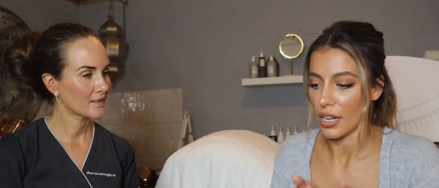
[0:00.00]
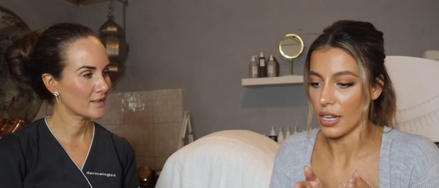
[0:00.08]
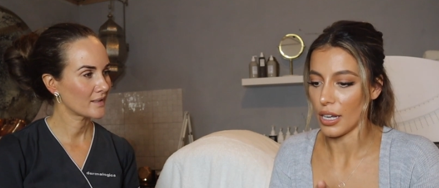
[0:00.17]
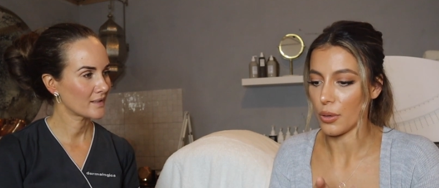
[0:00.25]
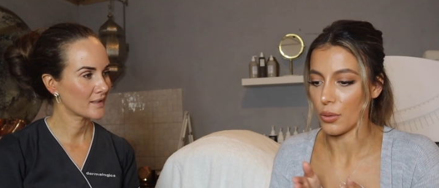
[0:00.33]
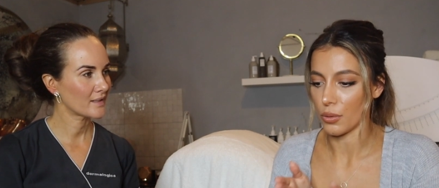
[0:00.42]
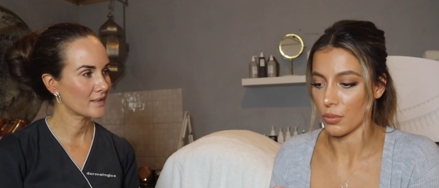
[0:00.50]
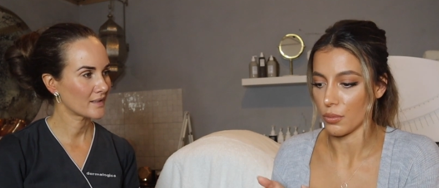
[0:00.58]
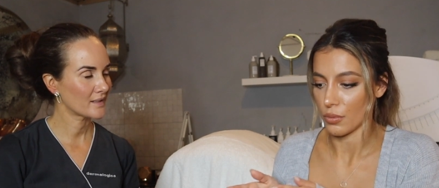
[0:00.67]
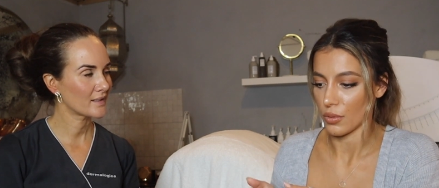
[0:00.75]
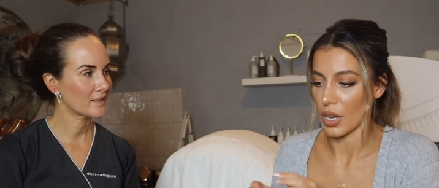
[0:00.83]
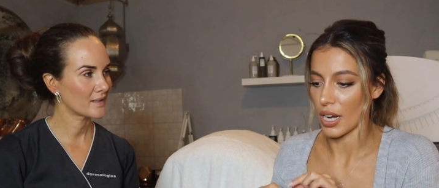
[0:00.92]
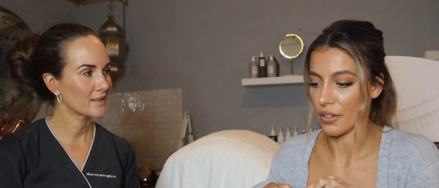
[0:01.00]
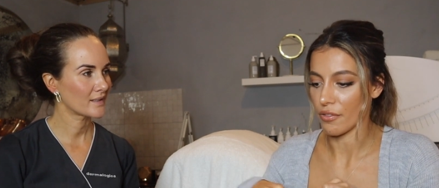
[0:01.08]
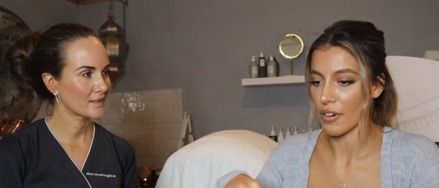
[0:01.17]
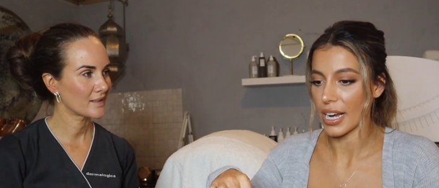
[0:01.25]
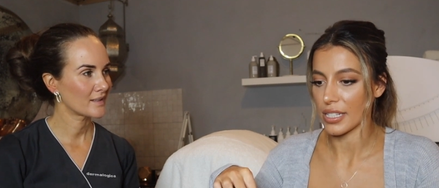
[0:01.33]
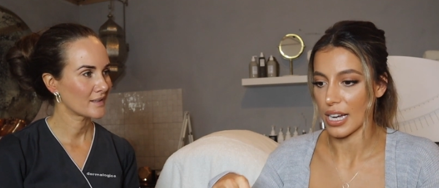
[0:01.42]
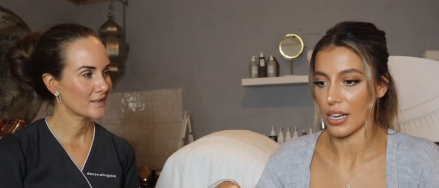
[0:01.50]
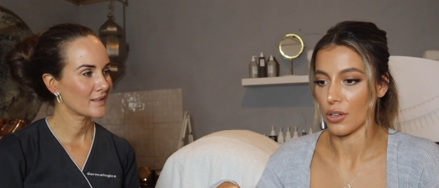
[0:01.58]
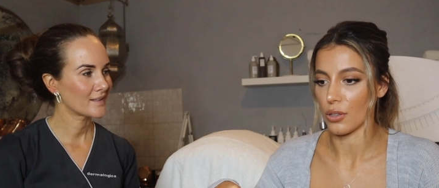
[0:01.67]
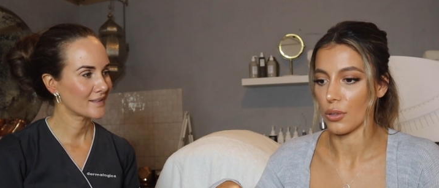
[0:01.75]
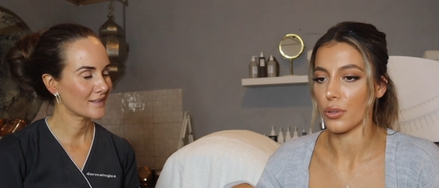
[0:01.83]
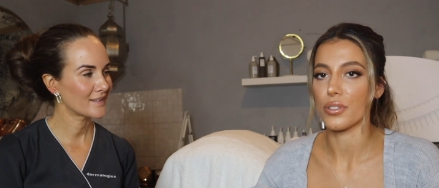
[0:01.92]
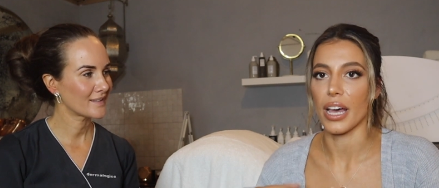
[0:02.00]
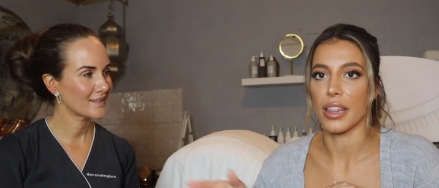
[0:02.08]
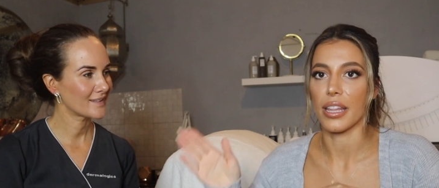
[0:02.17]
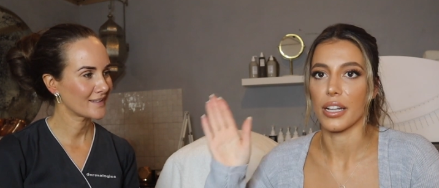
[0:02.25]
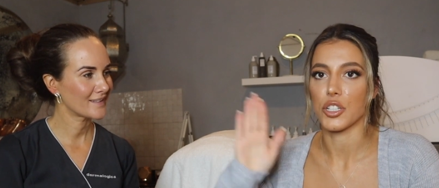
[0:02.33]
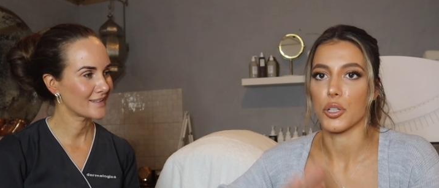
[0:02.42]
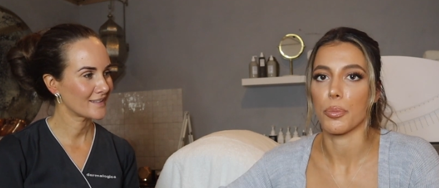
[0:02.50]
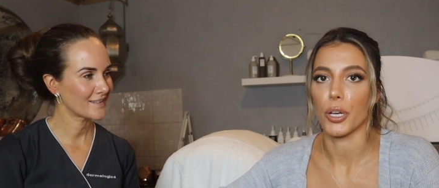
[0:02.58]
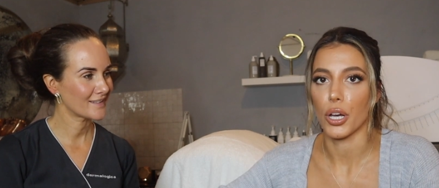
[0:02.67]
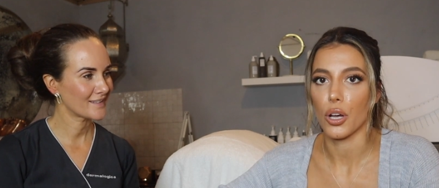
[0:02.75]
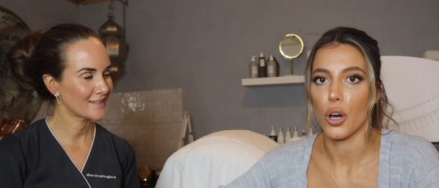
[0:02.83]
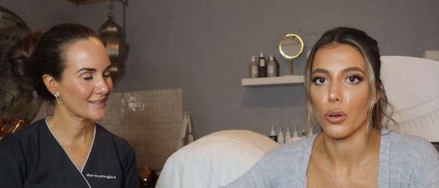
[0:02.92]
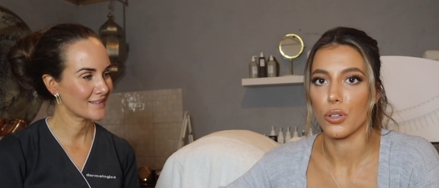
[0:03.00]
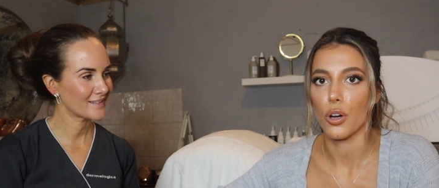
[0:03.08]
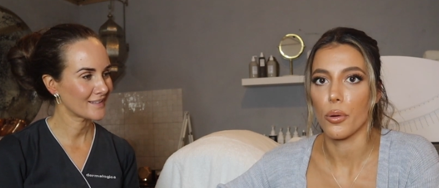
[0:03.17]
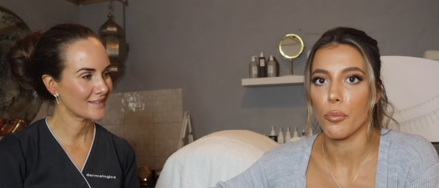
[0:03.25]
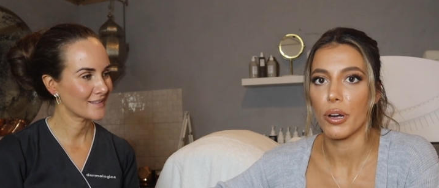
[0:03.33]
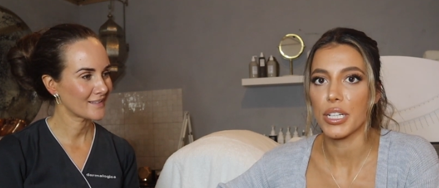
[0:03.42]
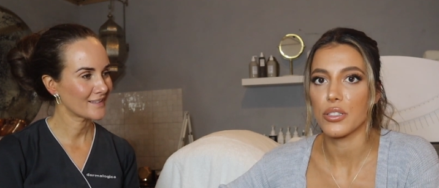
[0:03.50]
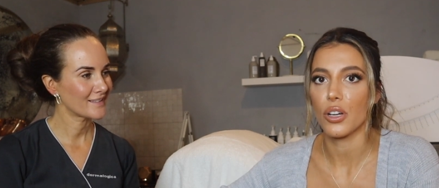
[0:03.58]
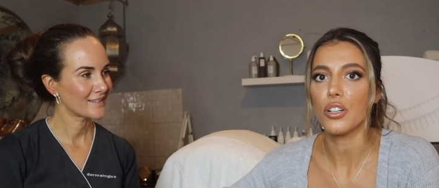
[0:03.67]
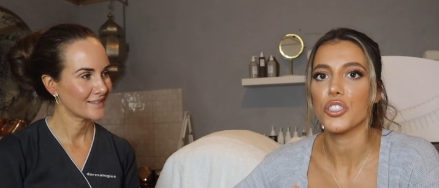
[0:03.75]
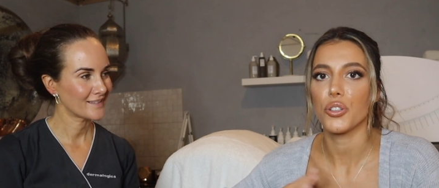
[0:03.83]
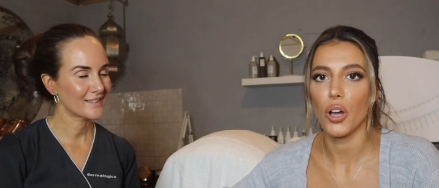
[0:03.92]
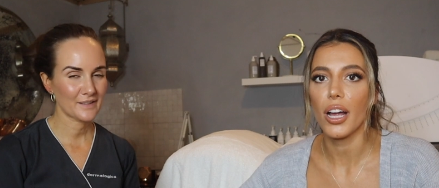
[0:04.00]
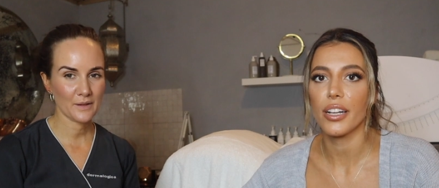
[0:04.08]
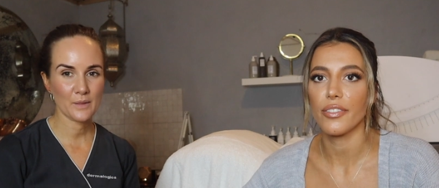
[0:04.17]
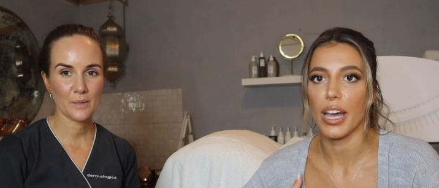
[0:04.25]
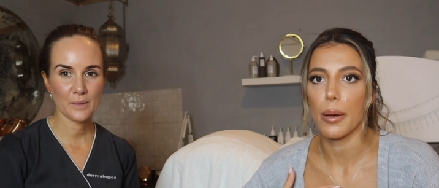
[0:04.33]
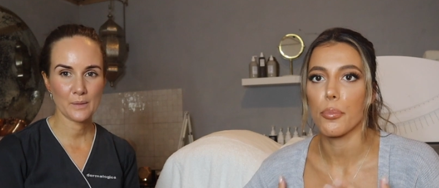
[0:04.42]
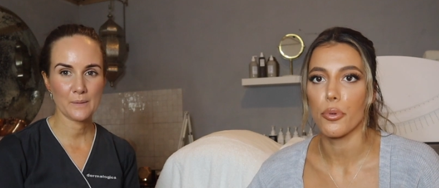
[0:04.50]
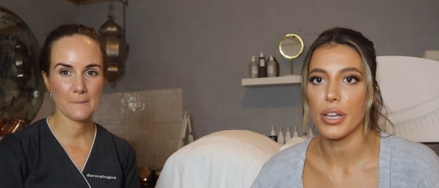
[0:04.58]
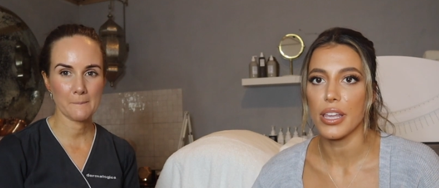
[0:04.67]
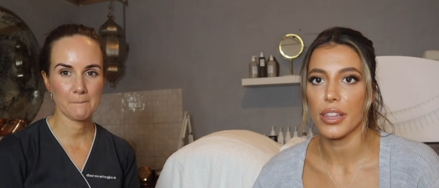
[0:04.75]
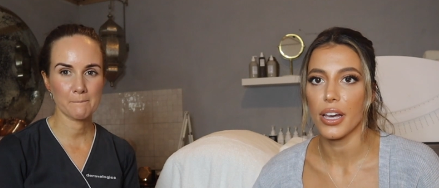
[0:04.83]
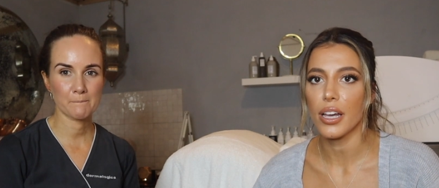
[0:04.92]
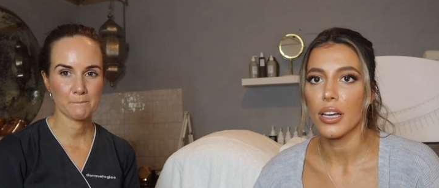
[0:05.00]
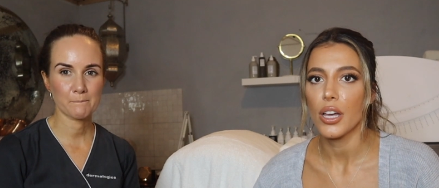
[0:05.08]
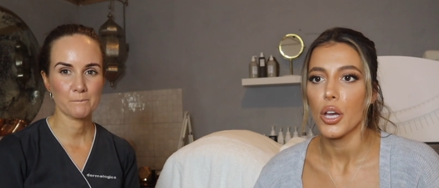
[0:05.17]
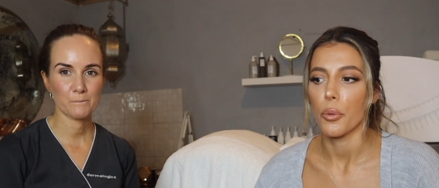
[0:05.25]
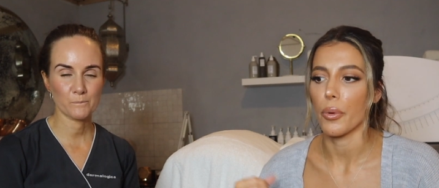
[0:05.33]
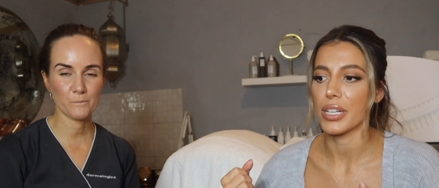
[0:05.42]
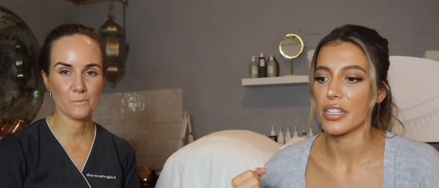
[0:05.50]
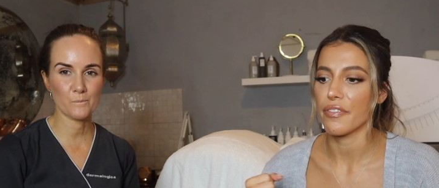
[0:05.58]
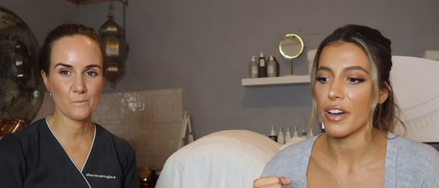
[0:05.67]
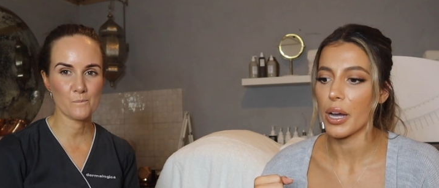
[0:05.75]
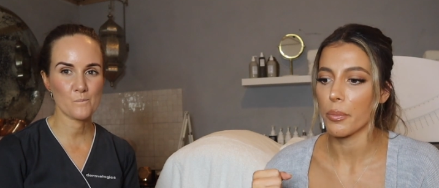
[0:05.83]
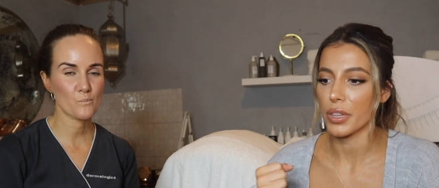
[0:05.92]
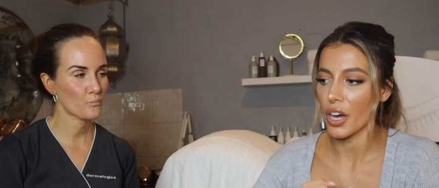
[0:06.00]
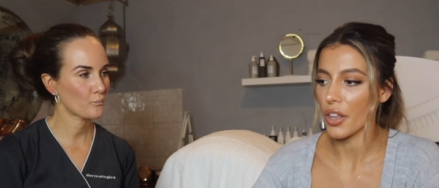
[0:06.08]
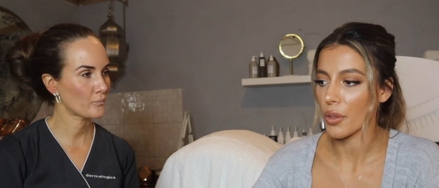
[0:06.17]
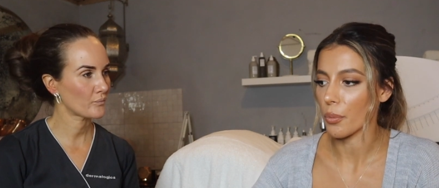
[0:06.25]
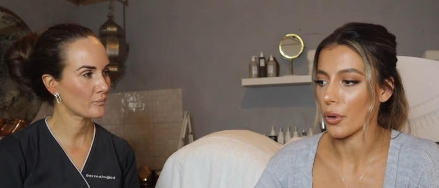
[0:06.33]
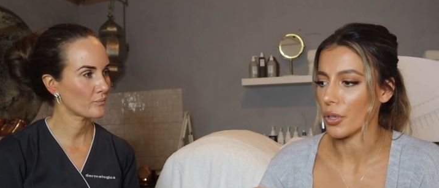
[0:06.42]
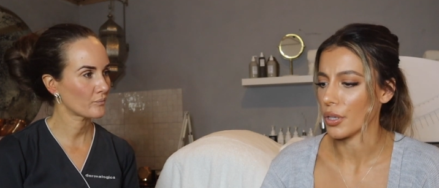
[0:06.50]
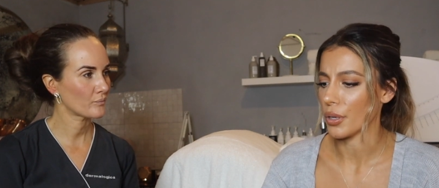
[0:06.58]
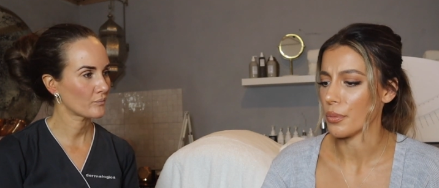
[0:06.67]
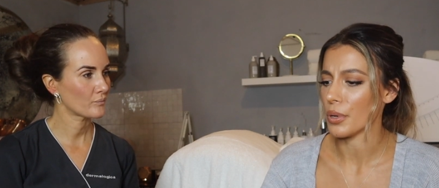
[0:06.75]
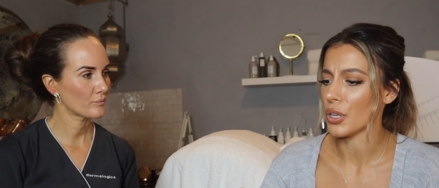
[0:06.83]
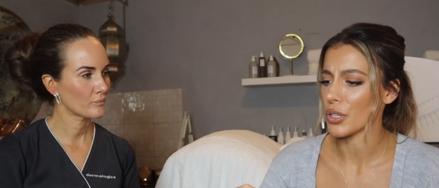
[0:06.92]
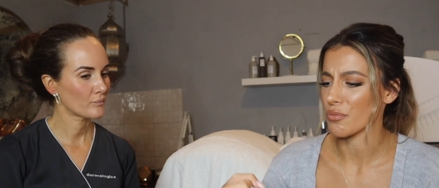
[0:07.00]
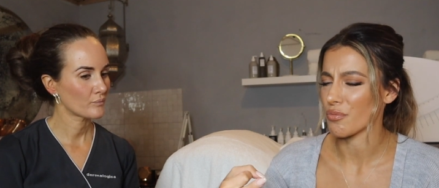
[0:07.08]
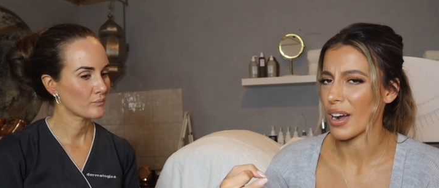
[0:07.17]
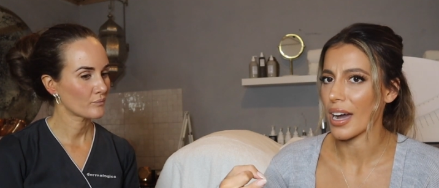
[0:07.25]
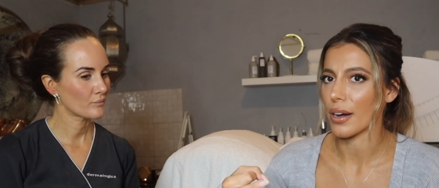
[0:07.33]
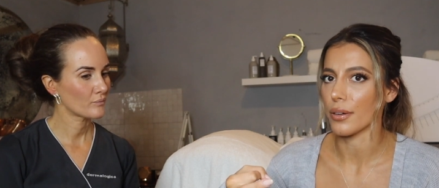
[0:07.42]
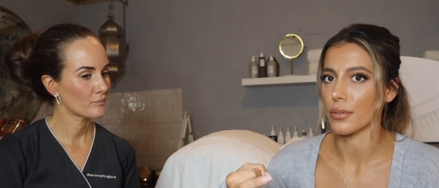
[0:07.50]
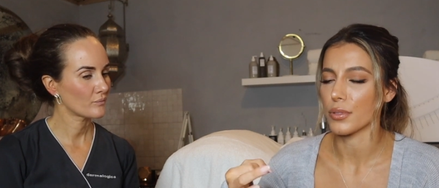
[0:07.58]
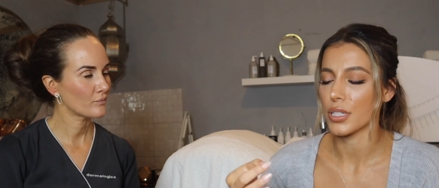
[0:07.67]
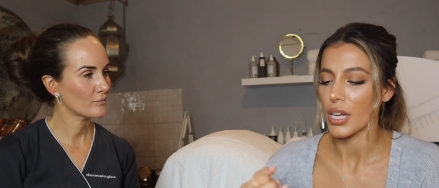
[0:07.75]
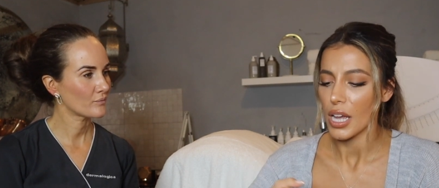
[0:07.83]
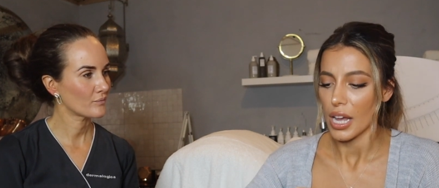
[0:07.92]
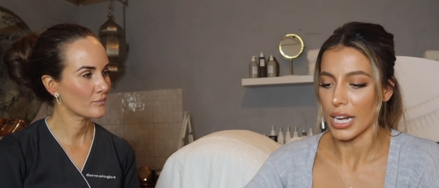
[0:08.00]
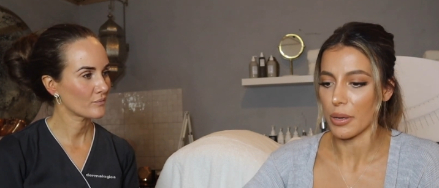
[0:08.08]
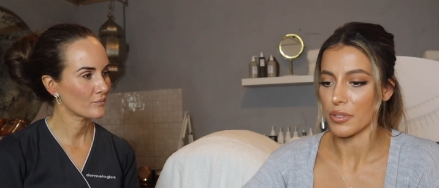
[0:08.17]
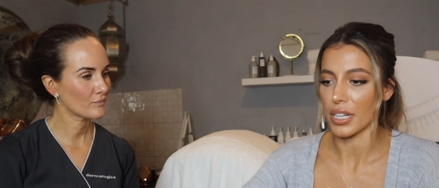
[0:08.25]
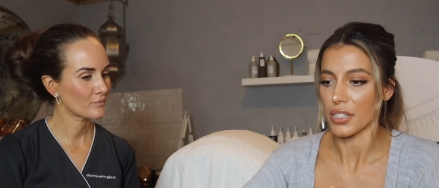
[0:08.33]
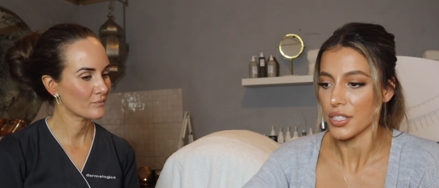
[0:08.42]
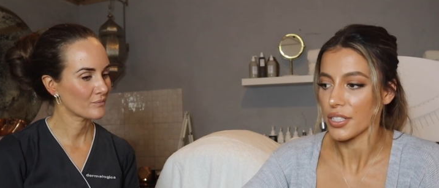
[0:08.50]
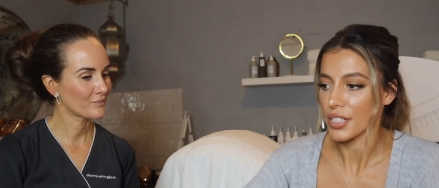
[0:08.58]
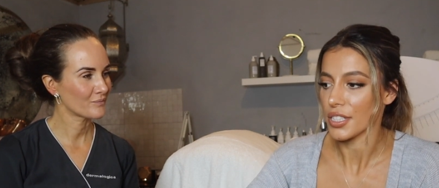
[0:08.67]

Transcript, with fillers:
Speaker 1: little kind of rectangles and then she put a cold compress on so you kind of get a breather whereas mm. I found with the other one it looked round and it was like and